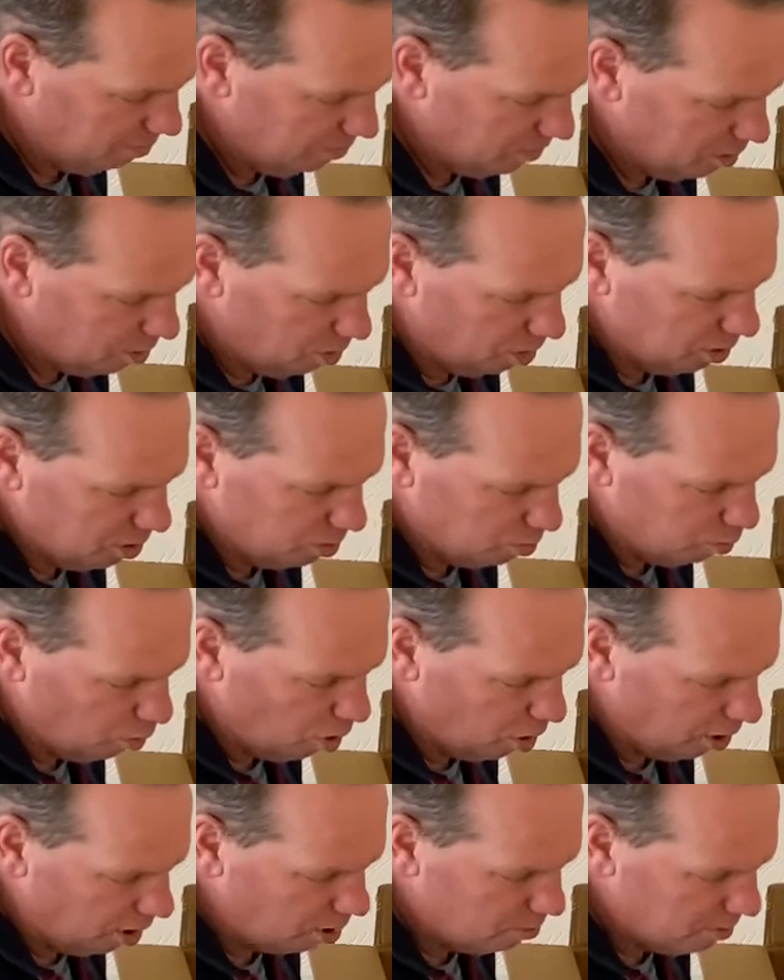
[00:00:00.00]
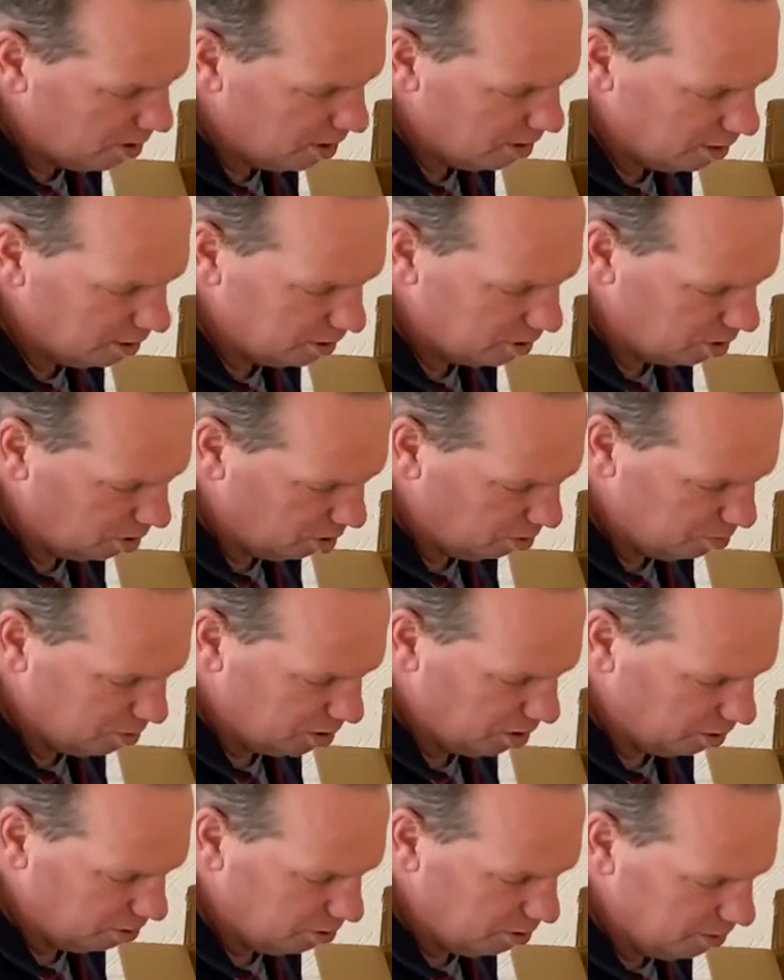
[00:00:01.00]
nice wide opening at the top,
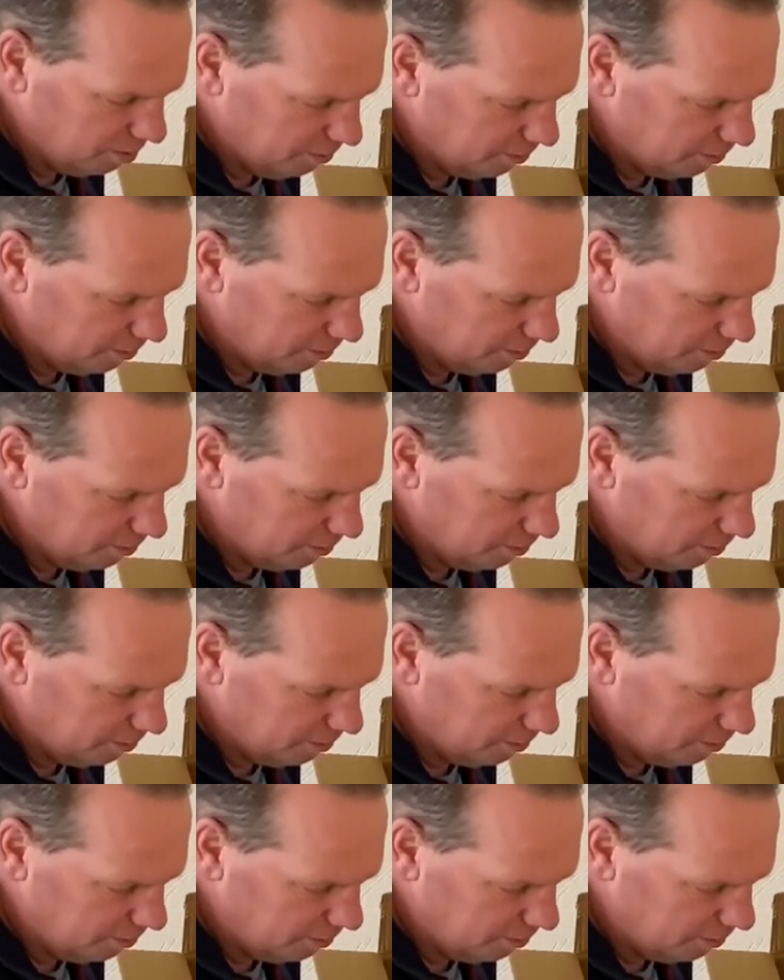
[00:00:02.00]
so